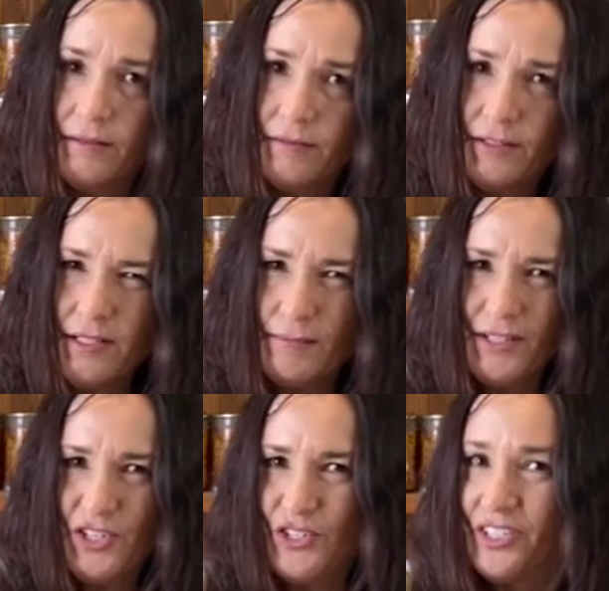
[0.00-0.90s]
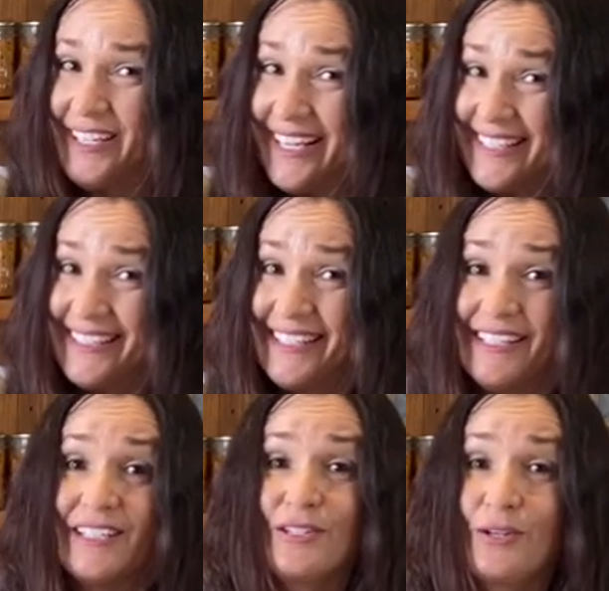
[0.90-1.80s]
Fit as much as you can in there
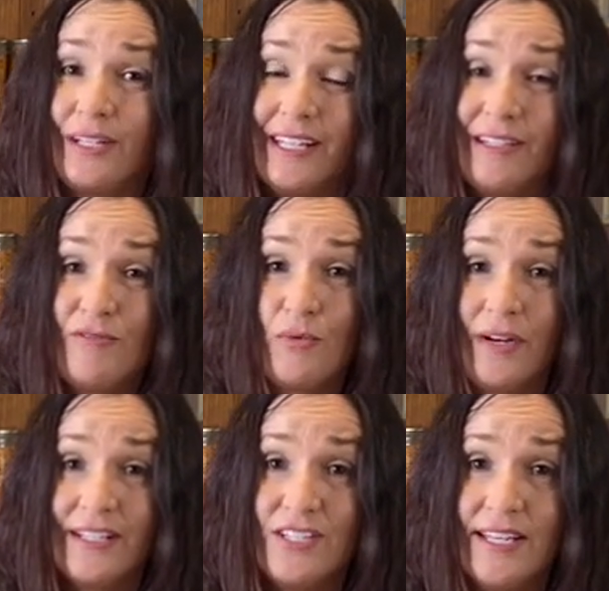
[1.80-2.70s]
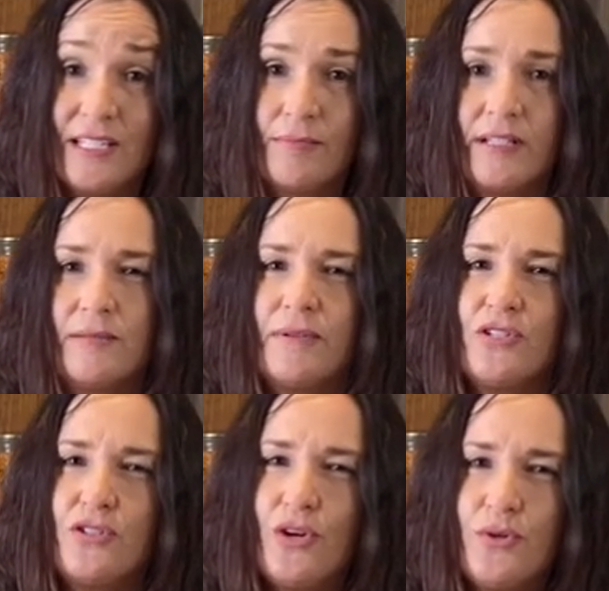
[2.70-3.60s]
that's going to leave the 1-inch headspace, but
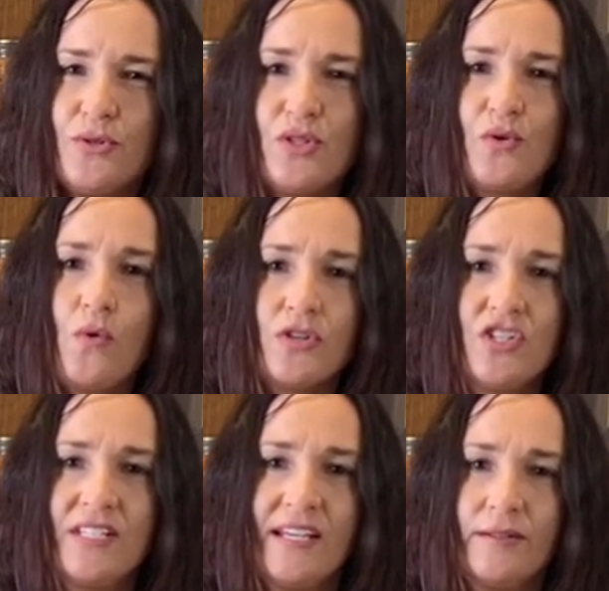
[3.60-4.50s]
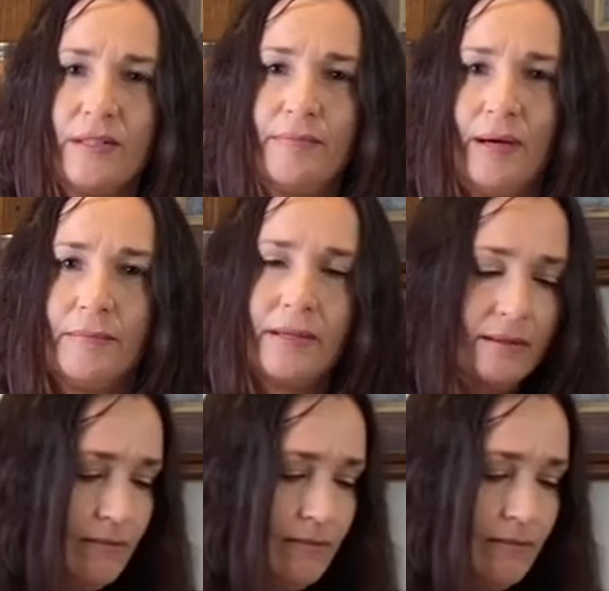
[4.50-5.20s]
don't squash down the pumpkin.